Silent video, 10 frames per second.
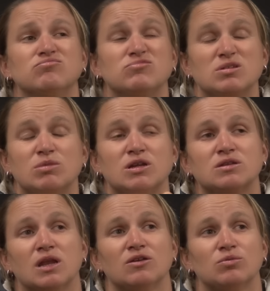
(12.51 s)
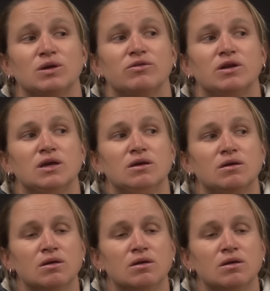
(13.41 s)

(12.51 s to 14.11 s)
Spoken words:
similar to last week really,